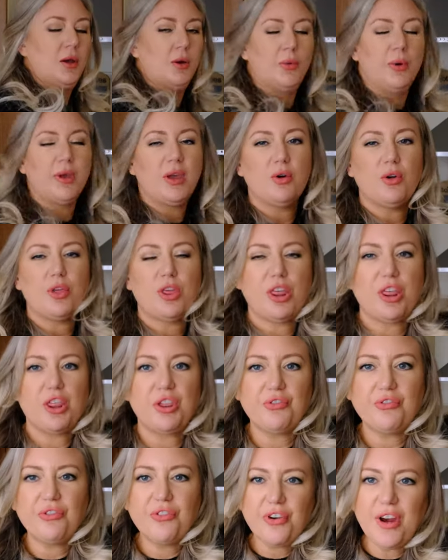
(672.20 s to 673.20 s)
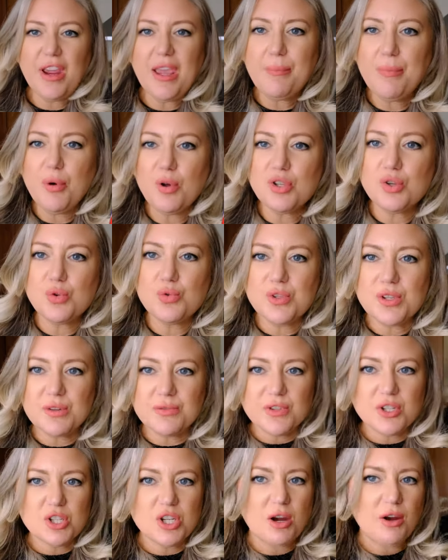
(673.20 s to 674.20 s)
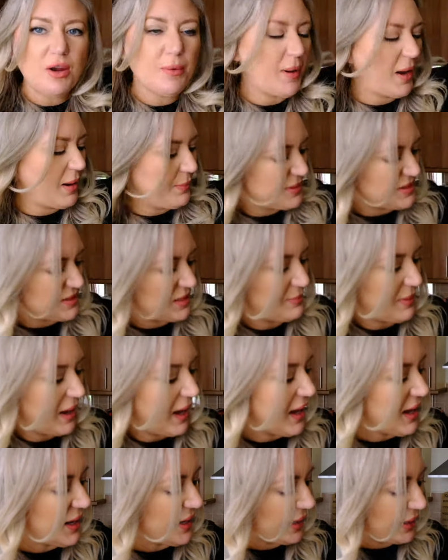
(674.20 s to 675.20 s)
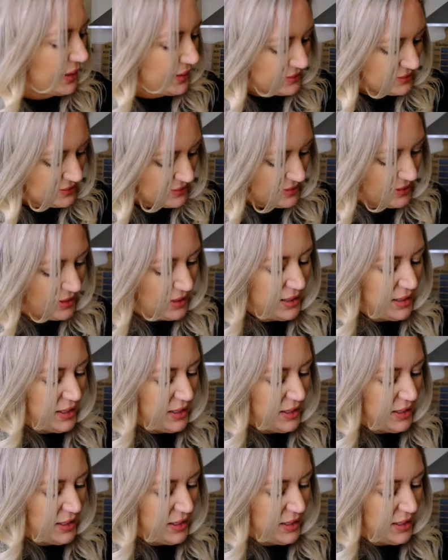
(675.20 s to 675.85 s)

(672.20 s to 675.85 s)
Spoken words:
We got 3 bottles of the Cherry Pepsi Max.